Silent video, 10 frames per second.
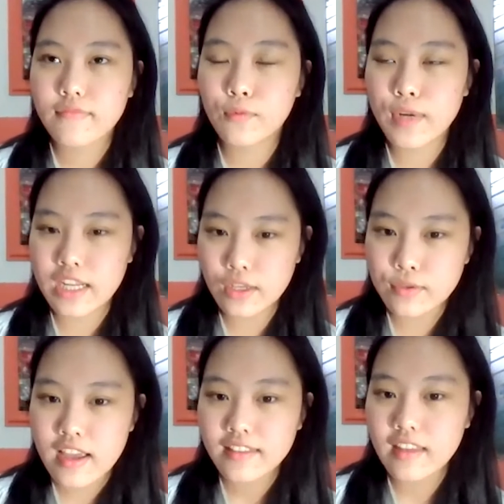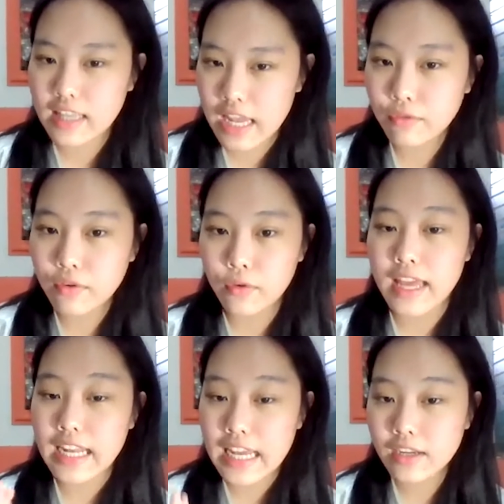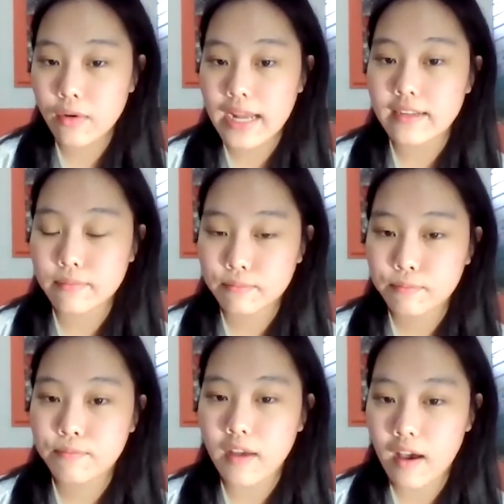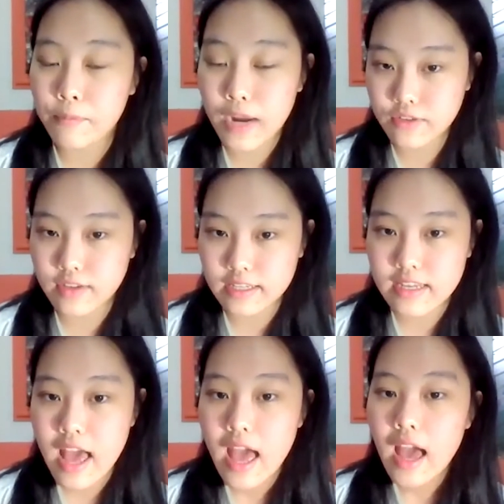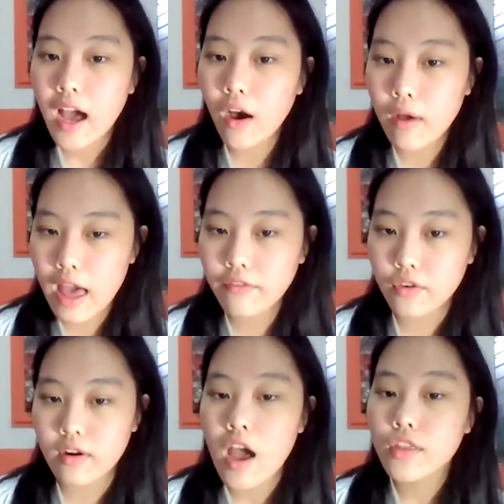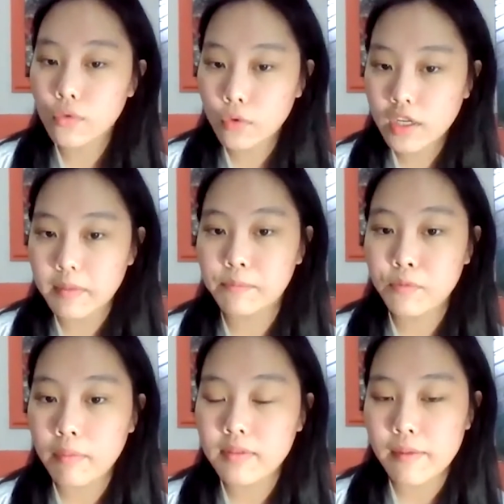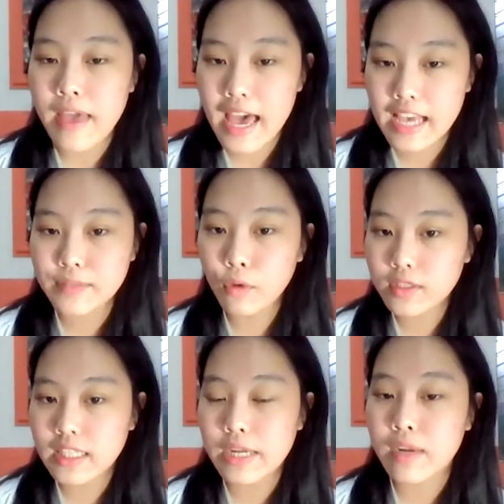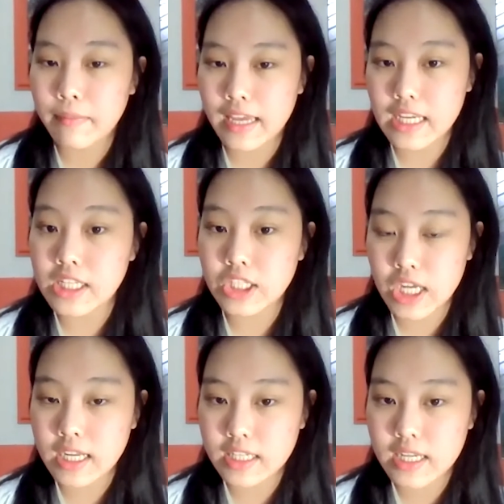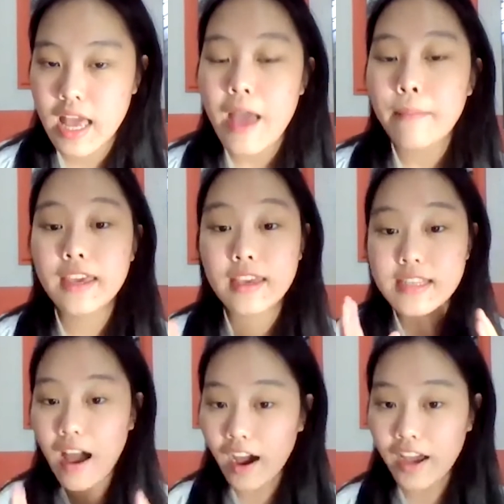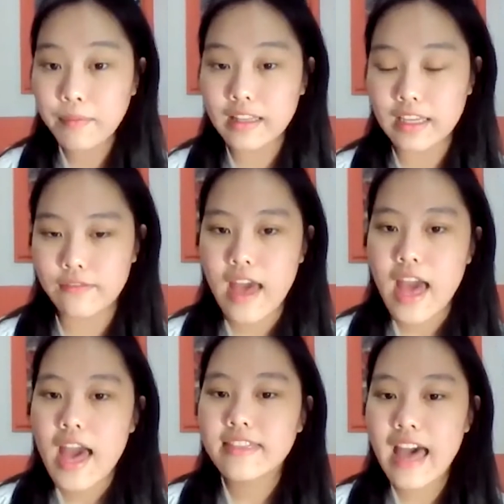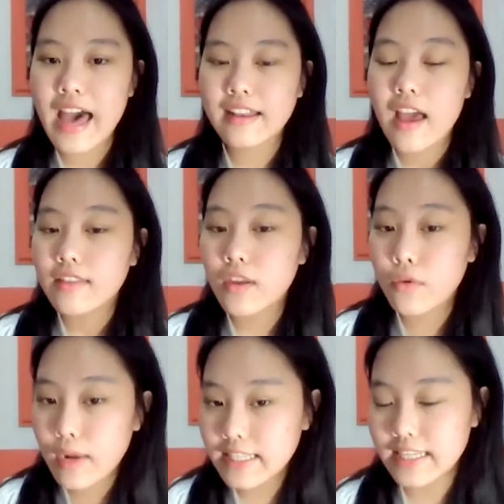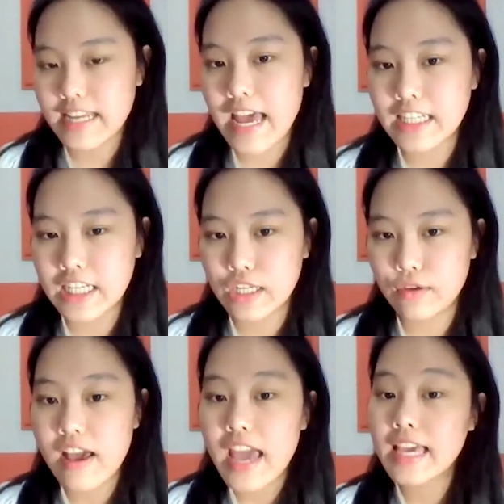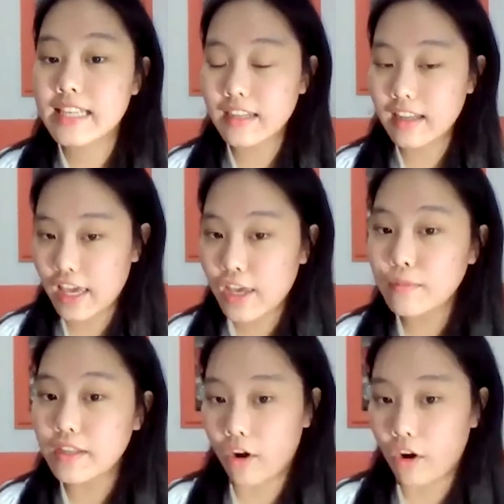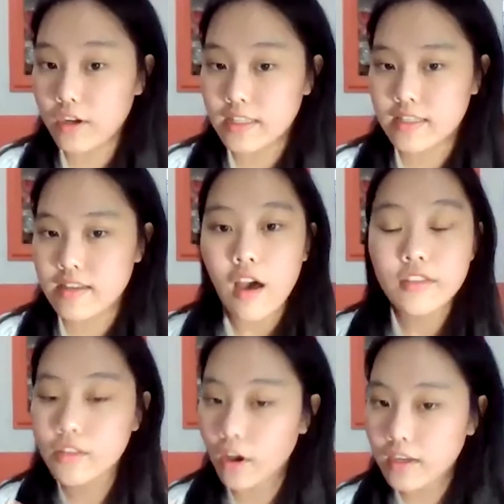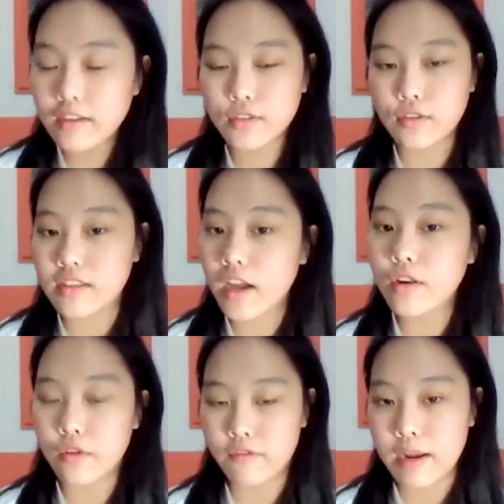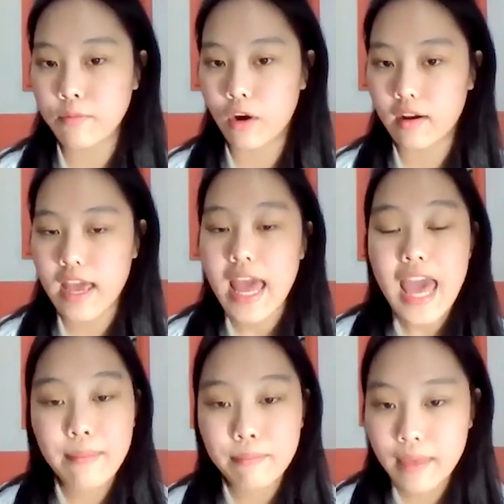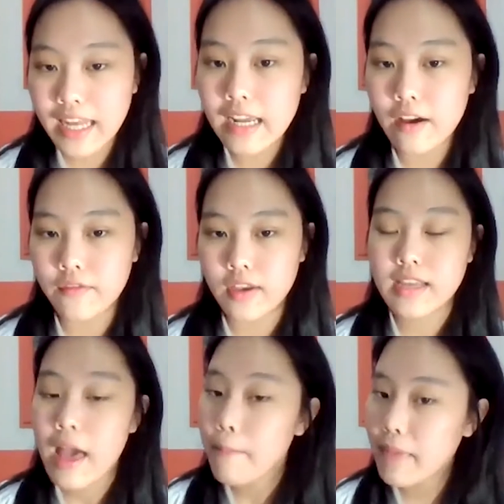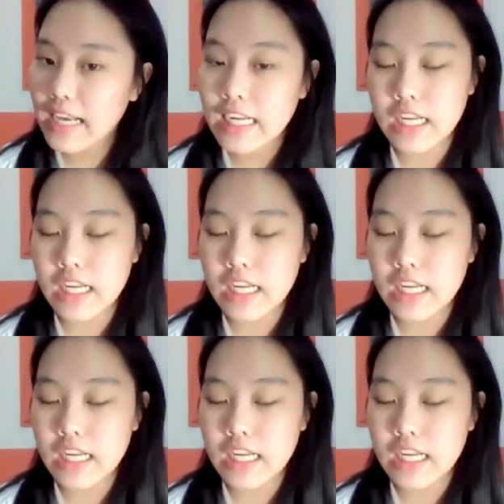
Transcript: reduce the narrow and incorrect prejudice. However, the root of the problem has mostly remained unchanged because I believe that the racist attitude is in the human hearts, not in the societal framework. And many of us, many